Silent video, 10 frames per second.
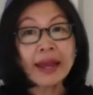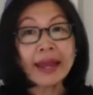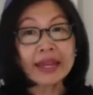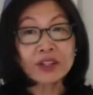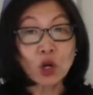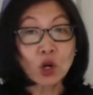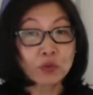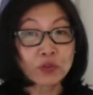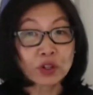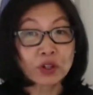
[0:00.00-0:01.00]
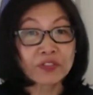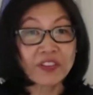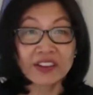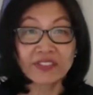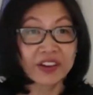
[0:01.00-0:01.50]
and over
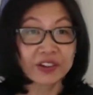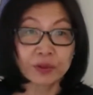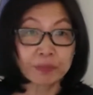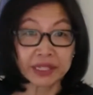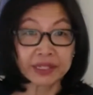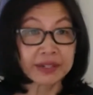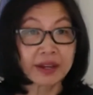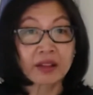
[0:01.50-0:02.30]
$500 million